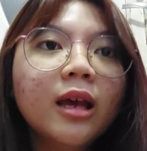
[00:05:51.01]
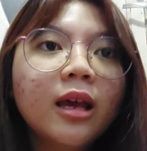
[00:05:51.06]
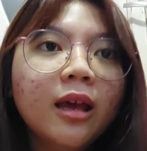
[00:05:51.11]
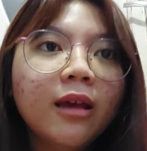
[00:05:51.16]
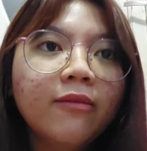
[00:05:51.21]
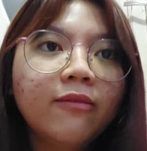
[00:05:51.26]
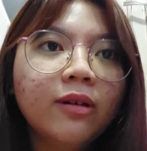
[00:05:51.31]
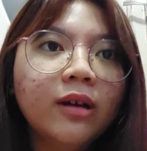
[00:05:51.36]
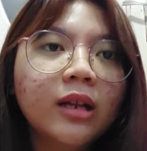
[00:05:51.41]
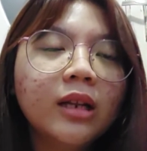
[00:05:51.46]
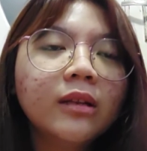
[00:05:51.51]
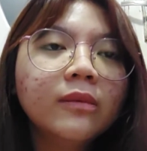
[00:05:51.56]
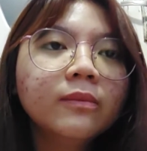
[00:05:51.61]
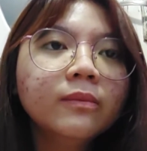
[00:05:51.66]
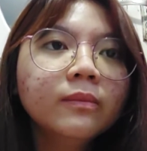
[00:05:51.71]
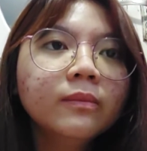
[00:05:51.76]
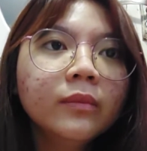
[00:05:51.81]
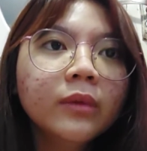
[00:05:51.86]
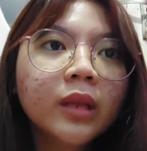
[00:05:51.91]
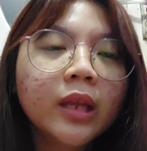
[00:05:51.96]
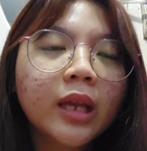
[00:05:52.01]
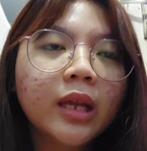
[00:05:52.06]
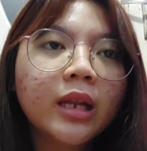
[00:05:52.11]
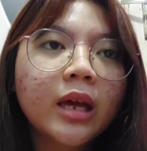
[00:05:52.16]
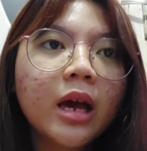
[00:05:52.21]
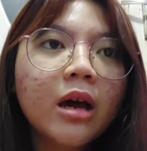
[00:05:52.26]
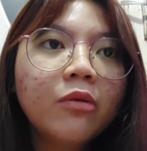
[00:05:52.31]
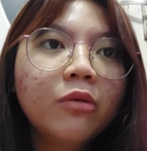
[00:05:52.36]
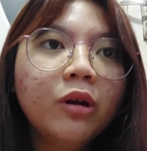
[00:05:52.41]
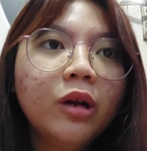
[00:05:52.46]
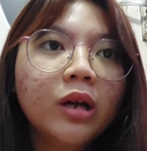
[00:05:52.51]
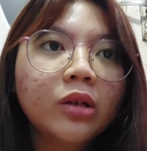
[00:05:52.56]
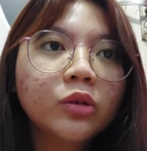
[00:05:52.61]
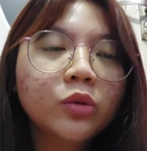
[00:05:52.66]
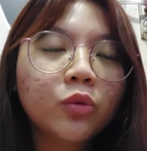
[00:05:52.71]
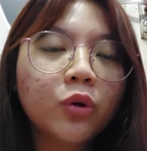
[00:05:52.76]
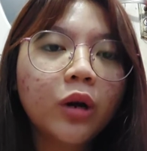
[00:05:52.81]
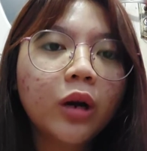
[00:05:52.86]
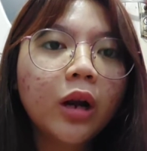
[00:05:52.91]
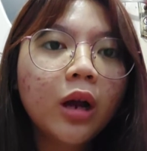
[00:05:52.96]
even in areas
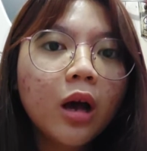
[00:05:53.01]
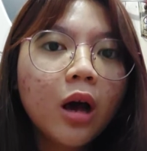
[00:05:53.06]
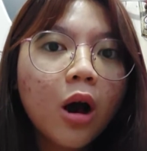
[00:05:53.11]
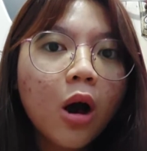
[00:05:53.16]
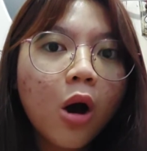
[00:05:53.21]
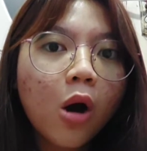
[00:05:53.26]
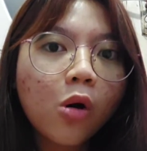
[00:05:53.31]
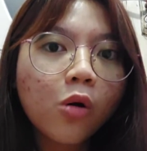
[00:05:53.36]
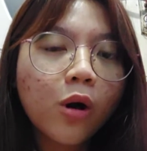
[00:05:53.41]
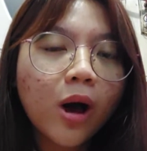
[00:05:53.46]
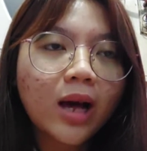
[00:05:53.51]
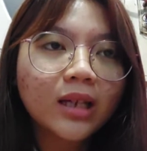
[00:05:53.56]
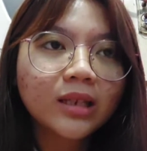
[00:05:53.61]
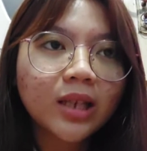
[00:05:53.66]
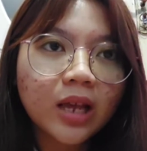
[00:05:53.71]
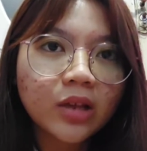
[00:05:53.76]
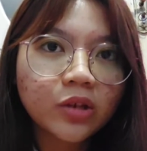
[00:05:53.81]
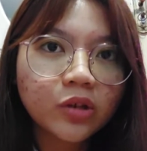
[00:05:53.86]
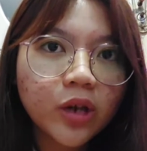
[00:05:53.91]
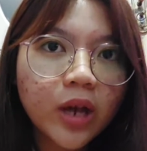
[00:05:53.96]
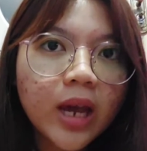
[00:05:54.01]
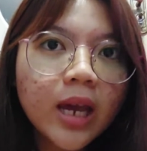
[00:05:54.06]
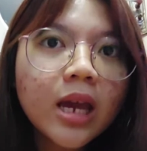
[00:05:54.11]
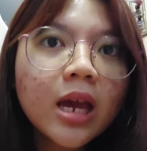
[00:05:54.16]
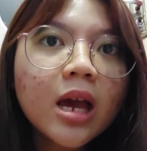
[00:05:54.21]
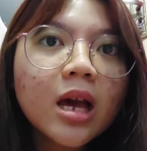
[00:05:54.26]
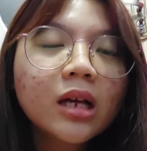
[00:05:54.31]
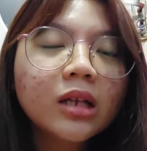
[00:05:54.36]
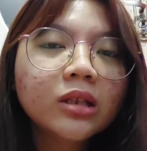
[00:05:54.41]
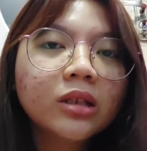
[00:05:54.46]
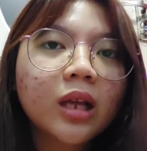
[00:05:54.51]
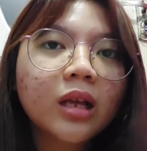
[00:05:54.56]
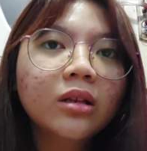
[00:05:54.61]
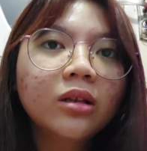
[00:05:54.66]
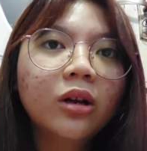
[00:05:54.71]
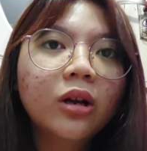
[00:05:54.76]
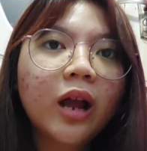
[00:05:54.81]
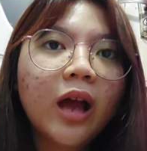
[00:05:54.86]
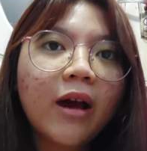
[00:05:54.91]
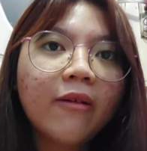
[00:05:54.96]
where OSHA
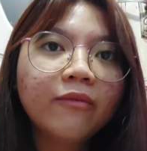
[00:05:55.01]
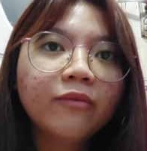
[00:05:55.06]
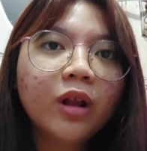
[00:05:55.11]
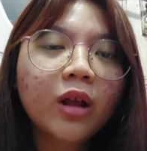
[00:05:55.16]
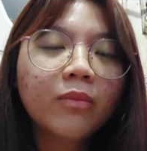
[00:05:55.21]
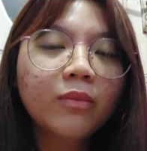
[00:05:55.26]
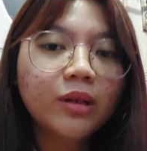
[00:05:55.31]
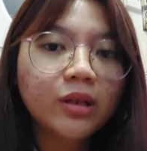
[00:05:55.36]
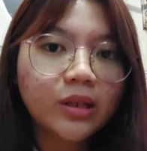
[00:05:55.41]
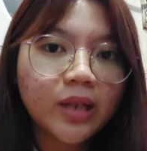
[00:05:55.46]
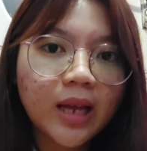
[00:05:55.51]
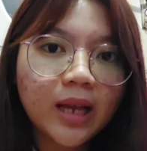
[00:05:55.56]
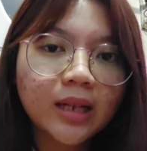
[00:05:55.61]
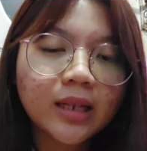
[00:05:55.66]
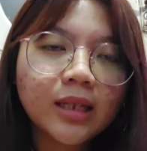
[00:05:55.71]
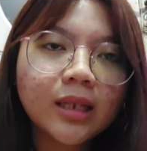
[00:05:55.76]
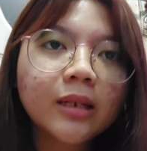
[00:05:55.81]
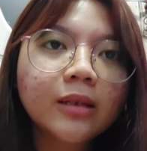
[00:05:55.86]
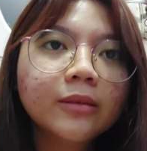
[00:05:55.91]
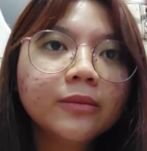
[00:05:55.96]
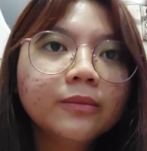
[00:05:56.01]
standards have not been set.